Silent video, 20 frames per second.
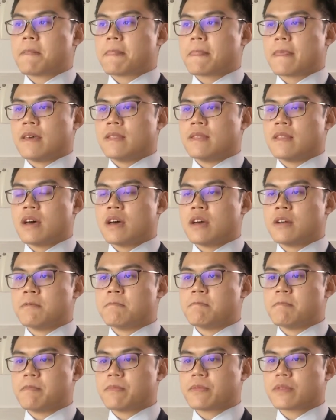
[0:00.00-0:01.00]
And
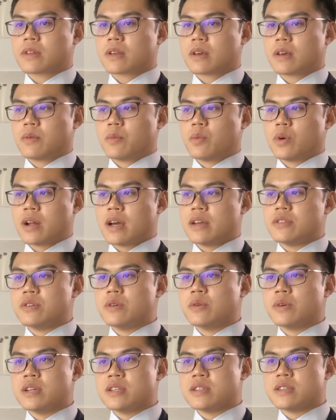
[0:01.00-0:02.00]
then what I
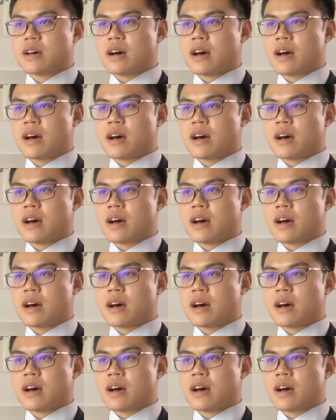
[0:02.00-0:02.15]
do is